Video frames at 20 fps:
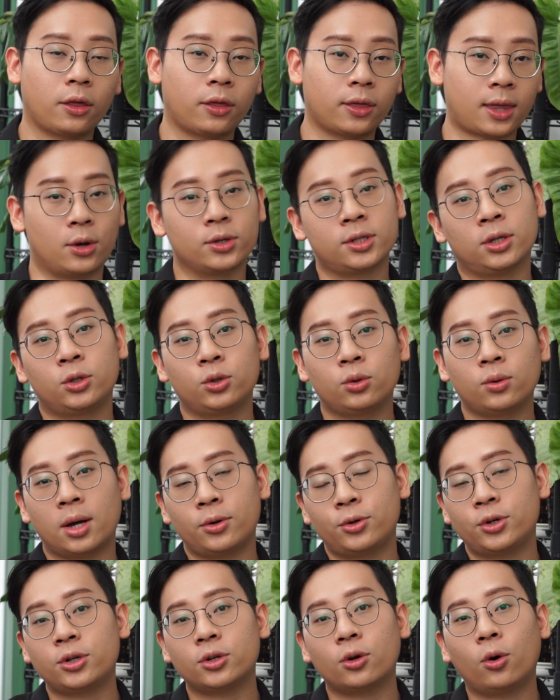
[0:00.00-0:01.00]

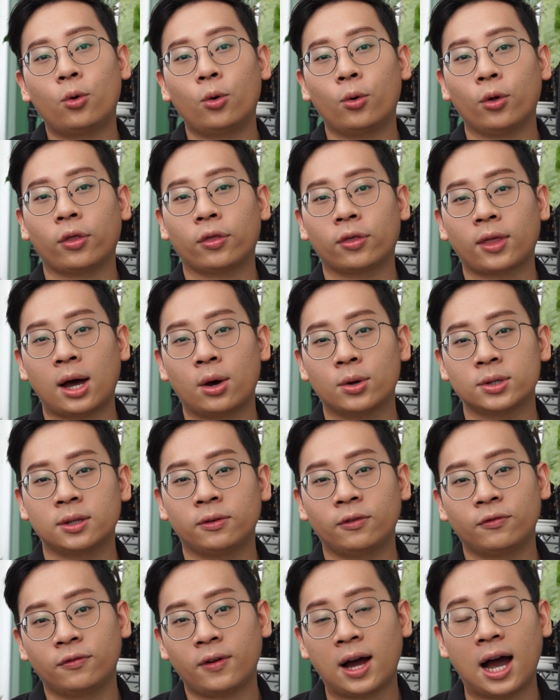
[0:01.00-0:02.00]
1,200 or
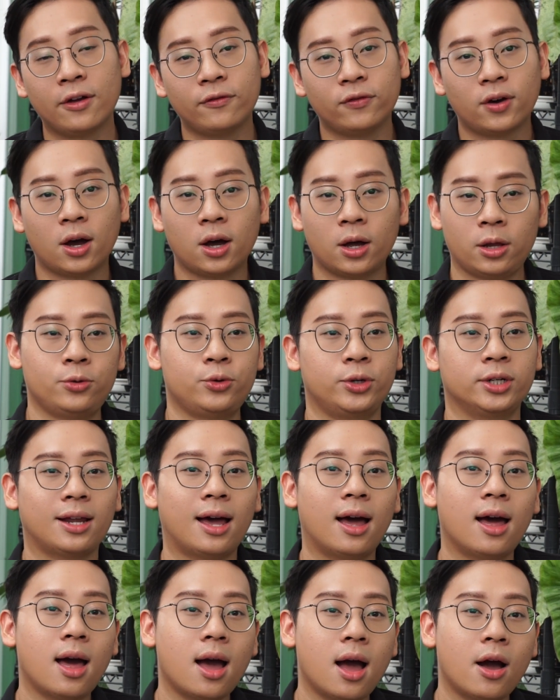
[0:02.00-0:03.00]
1,500
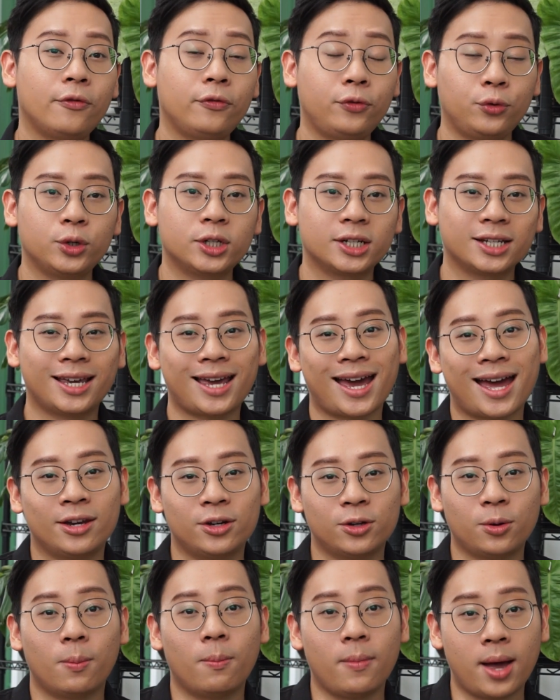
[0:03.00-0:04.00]
foot
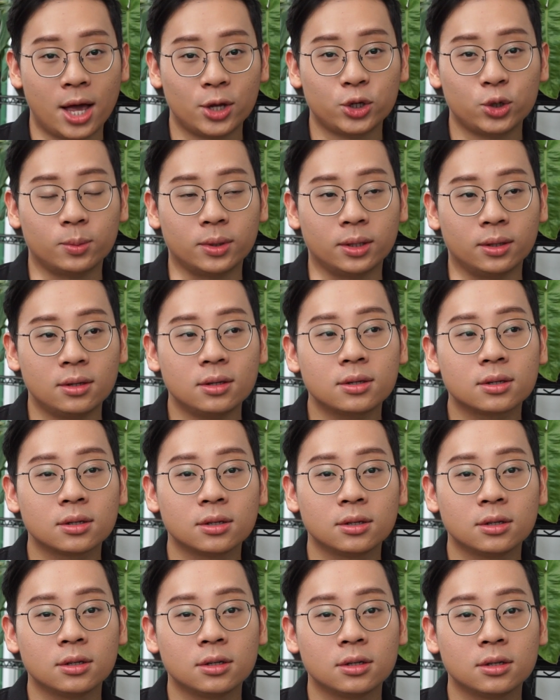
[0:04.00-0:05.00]
candle measurement
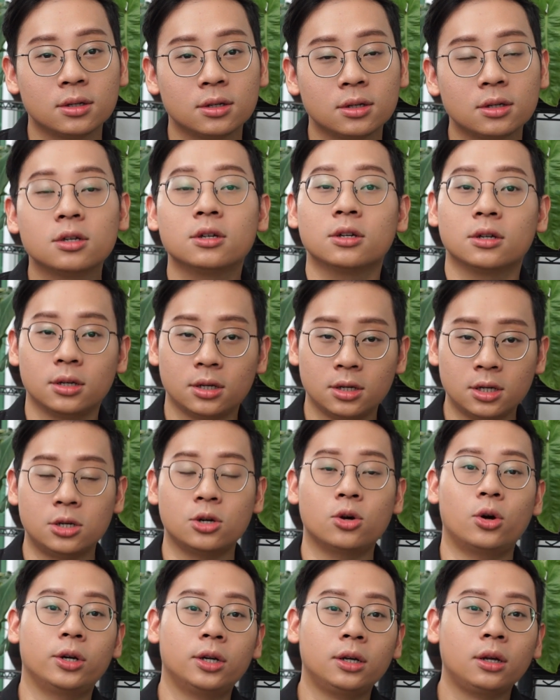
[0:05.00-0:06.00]

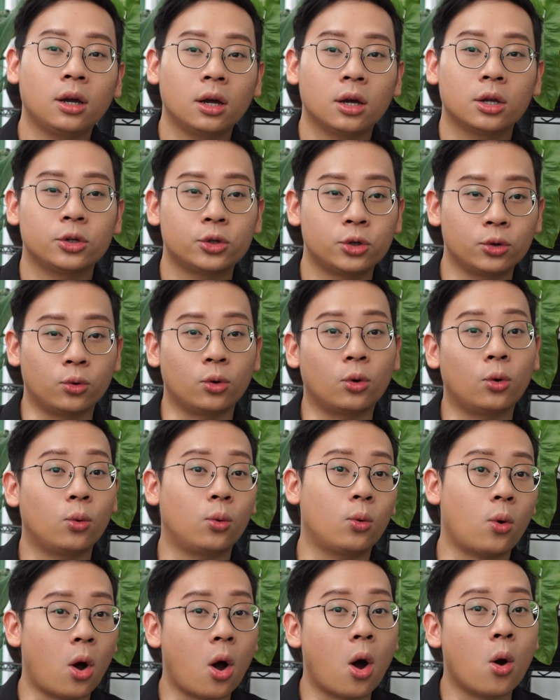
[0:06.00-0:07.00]
in order to
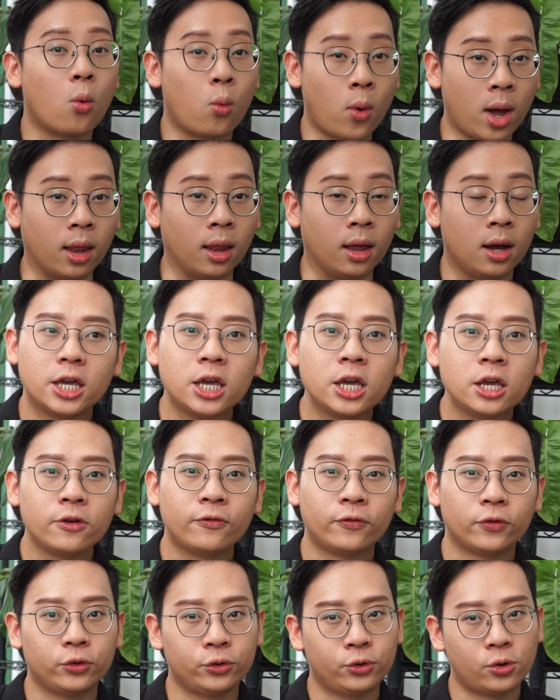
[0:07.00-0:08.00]
grow well.
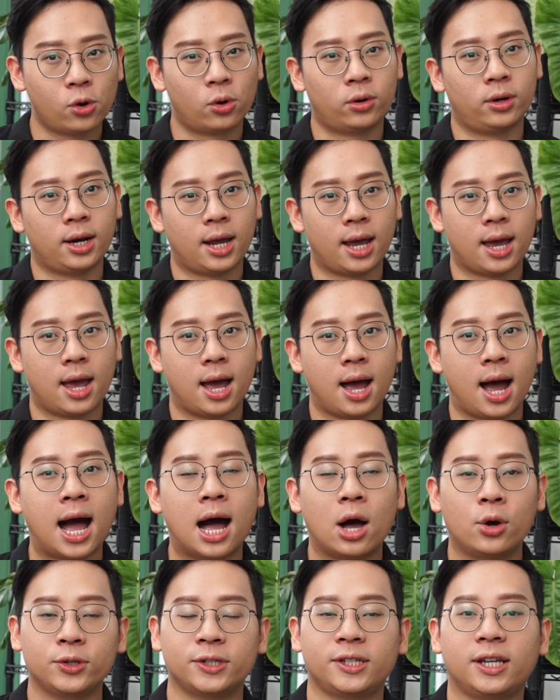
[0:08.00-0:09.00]
If your
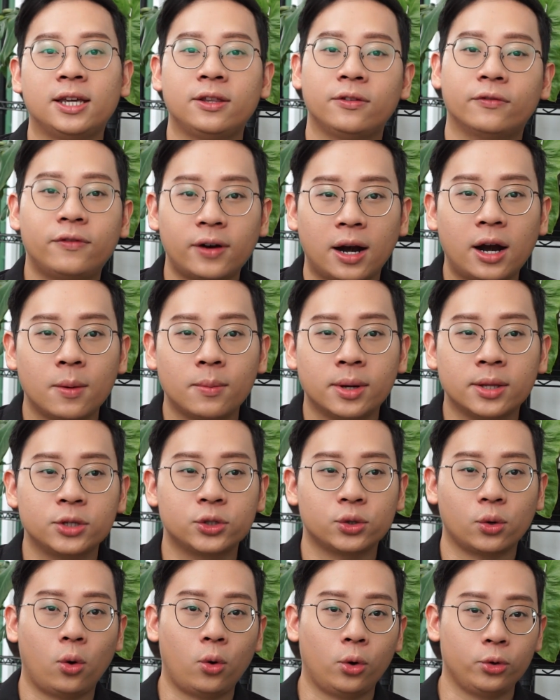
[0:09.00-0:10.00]
house
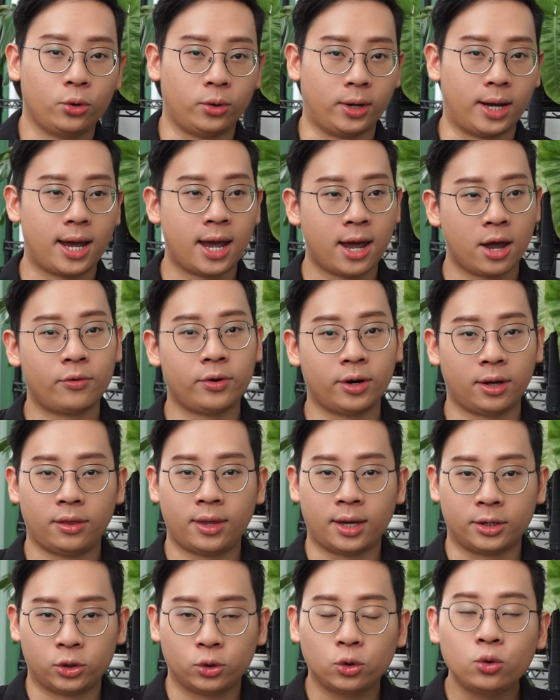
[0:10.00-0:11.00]
environment or your area
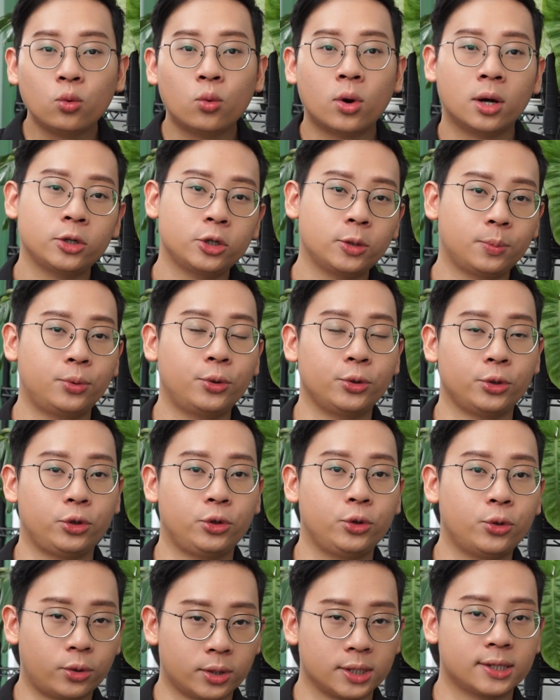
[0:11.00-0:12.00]
that you want to
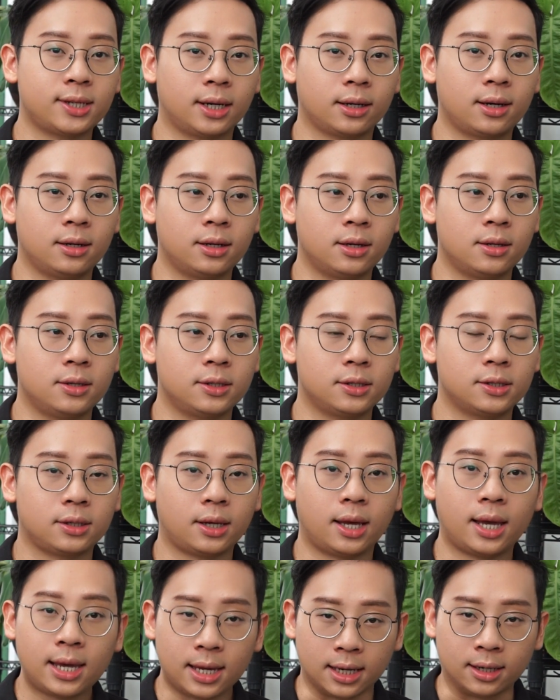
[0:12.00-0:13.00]
put your
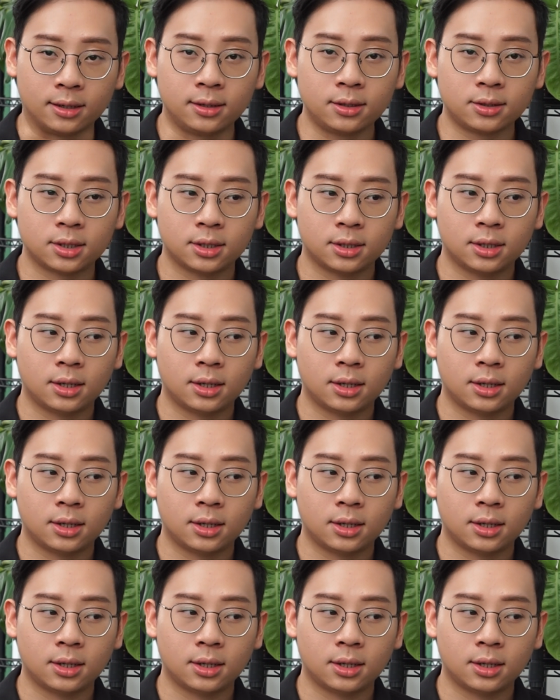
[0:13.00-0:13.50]
succulents in